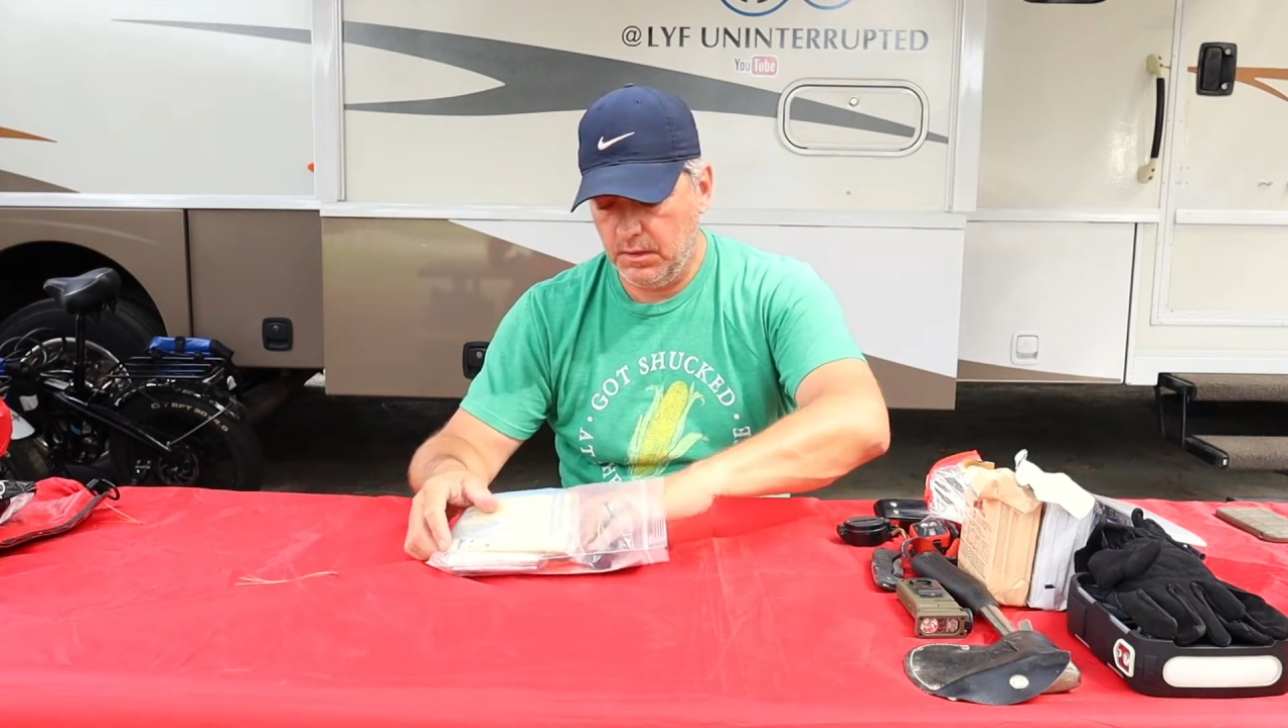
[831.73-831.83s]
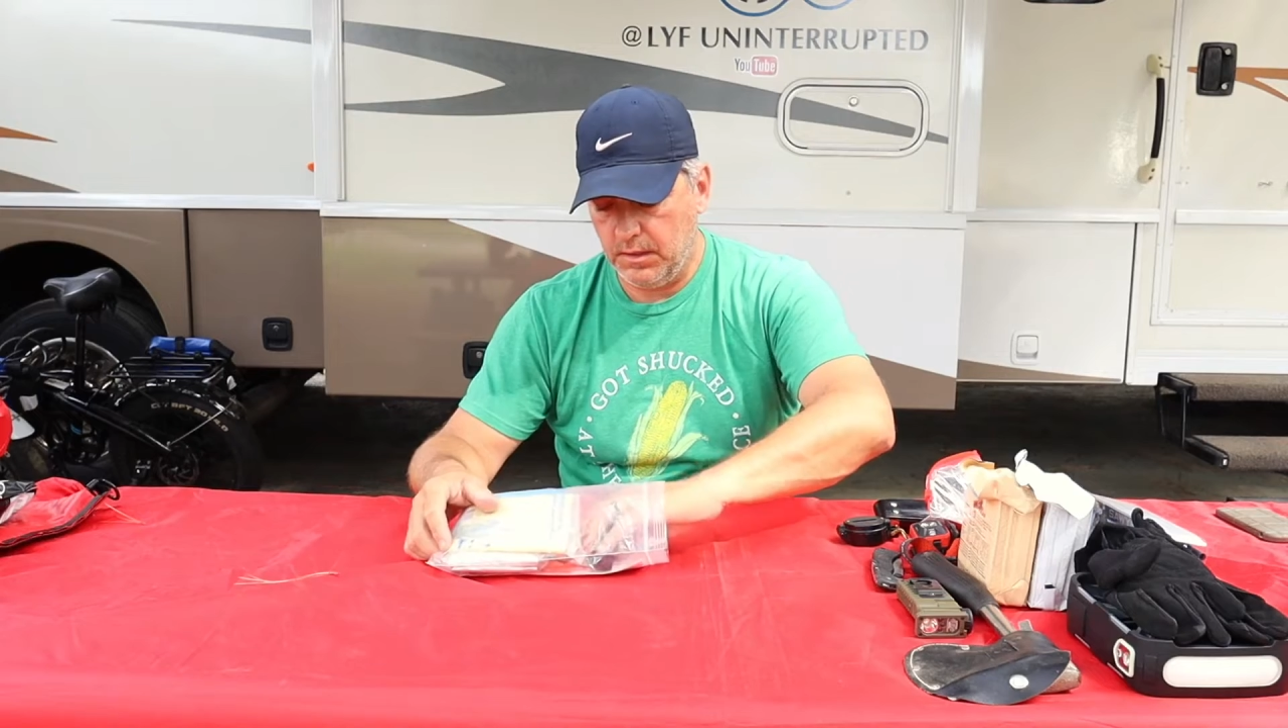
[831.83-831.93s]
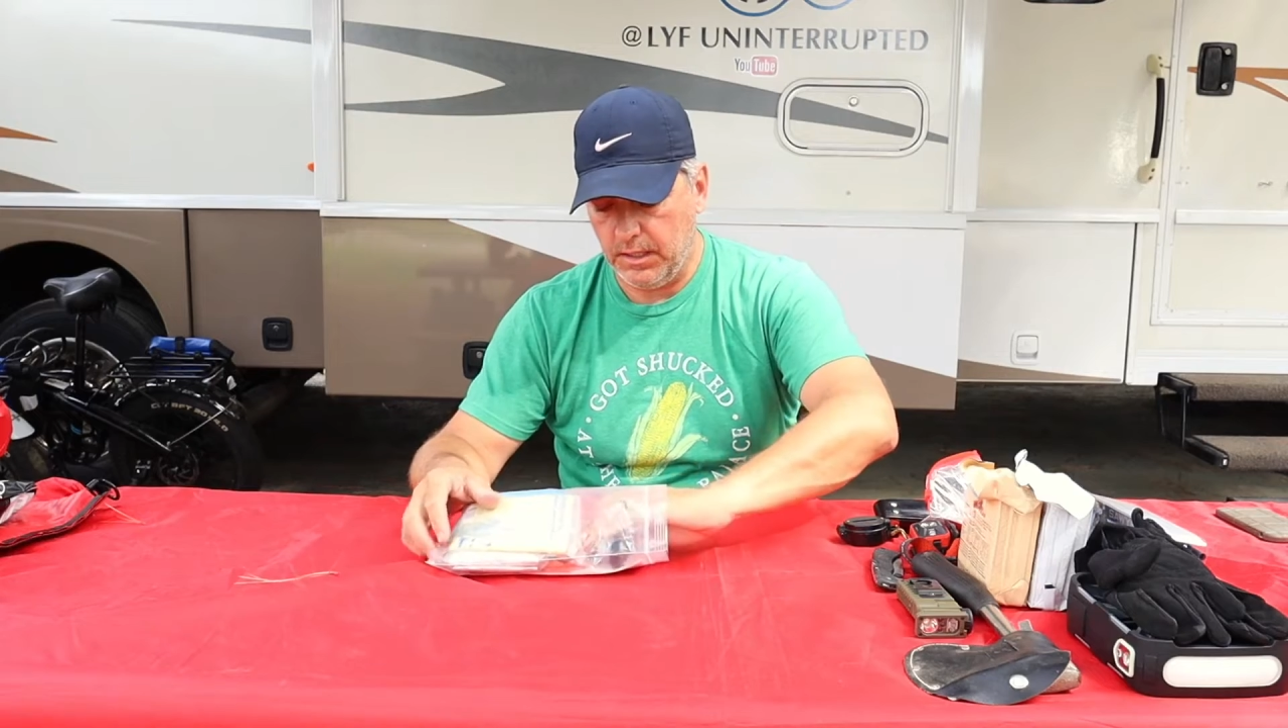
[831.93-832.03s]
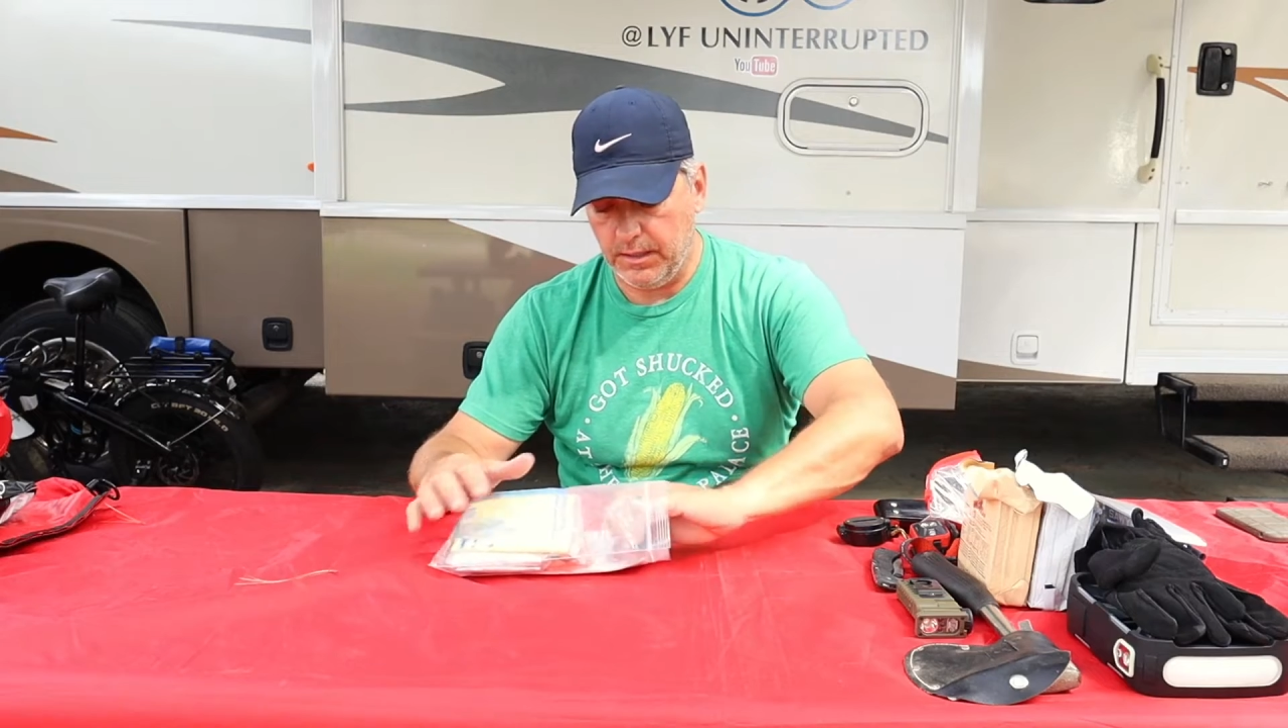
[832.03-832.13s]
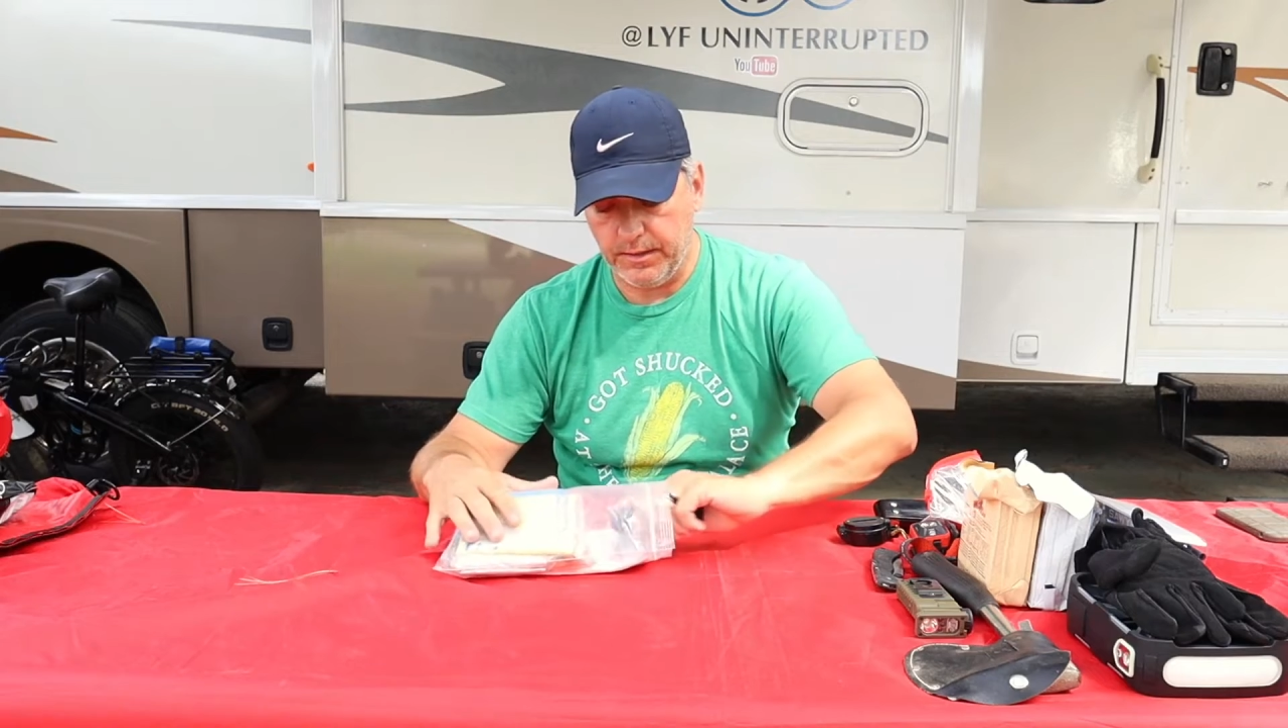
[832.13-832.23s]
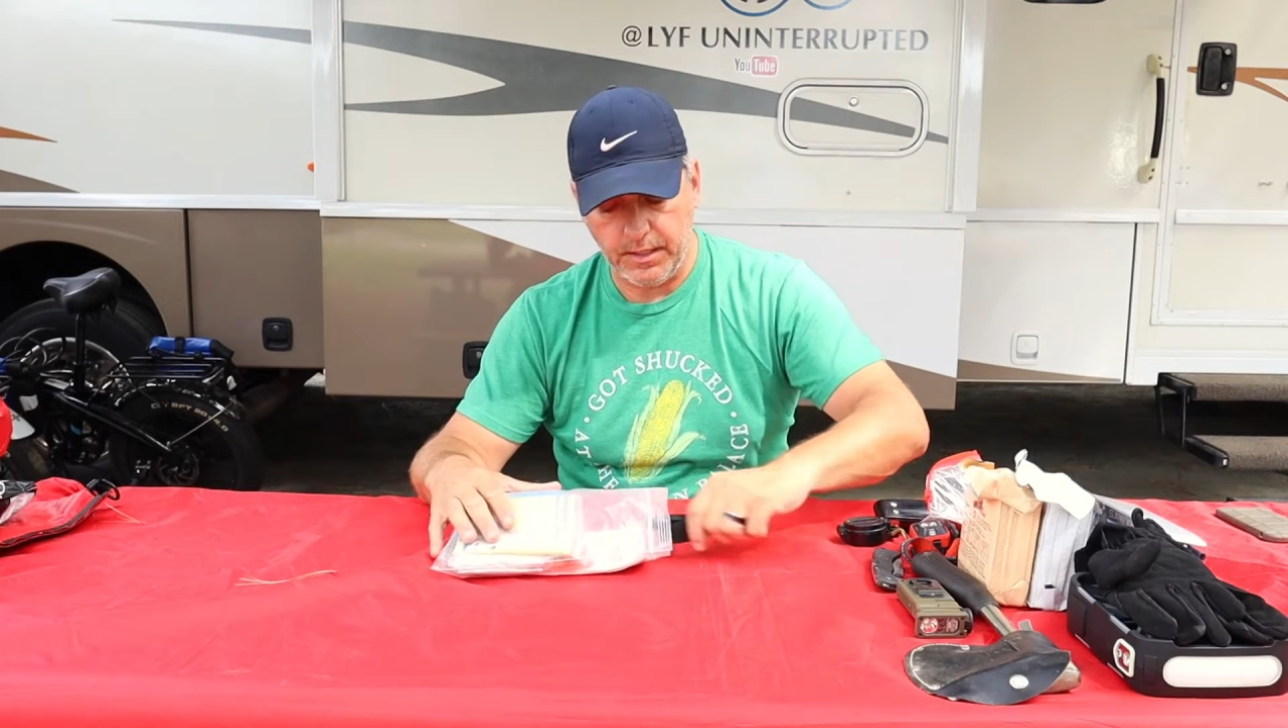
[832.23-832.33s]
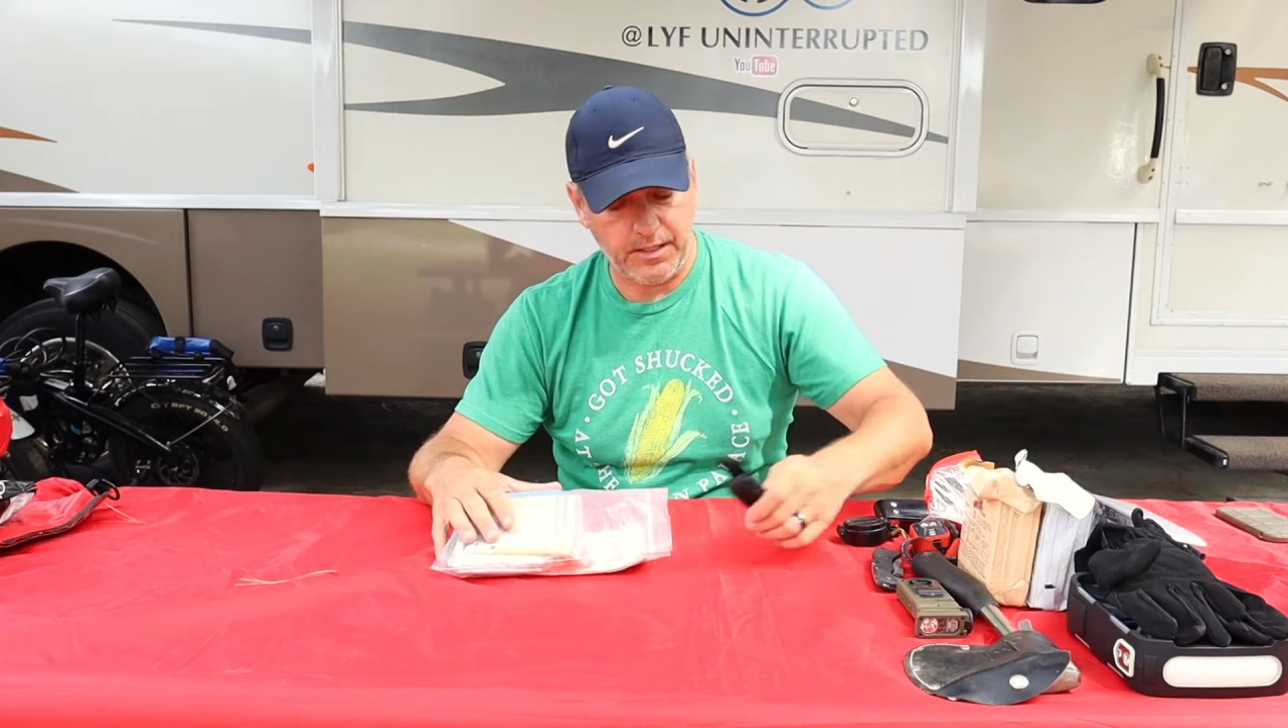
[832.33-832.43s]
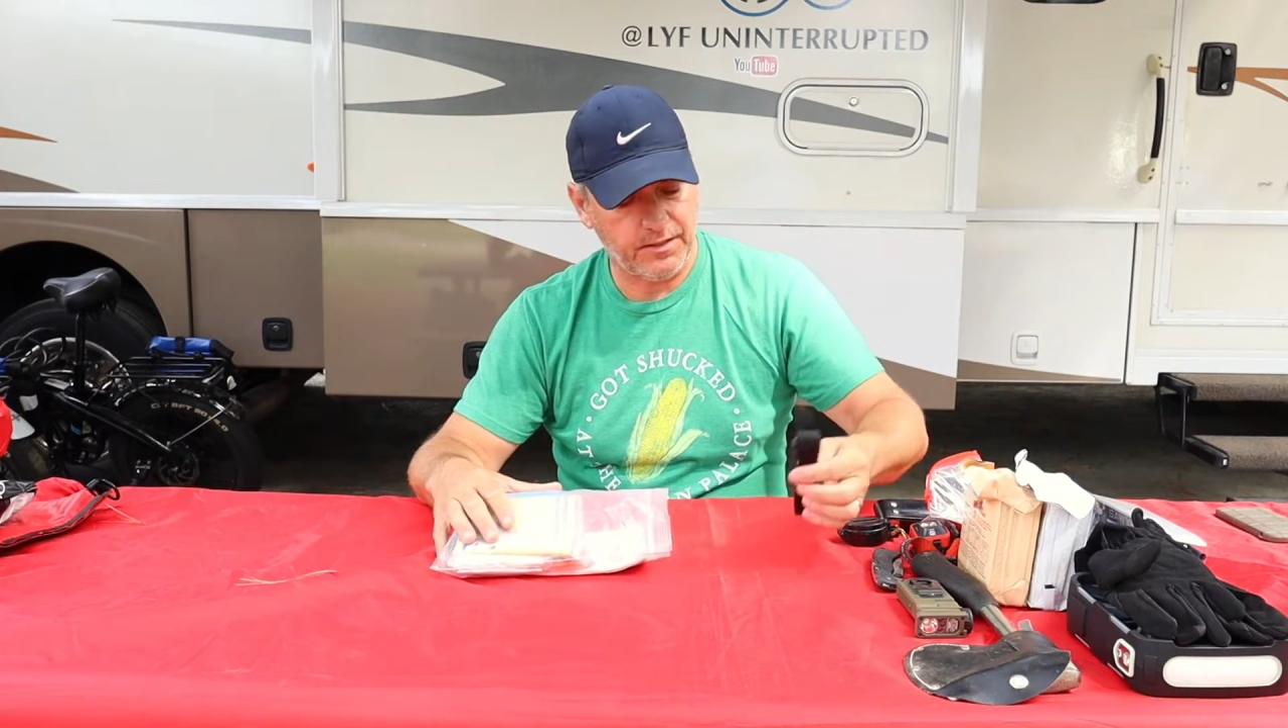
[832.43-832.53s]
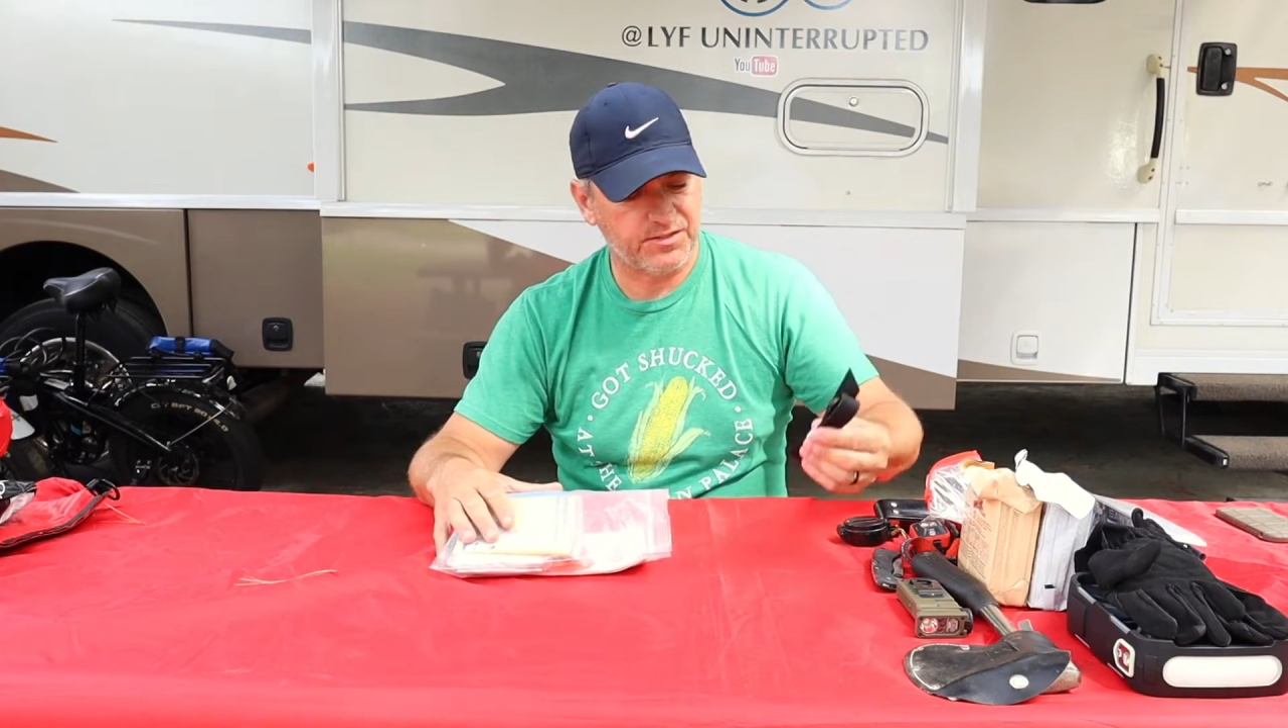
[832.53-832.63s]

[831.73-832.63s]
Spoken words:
And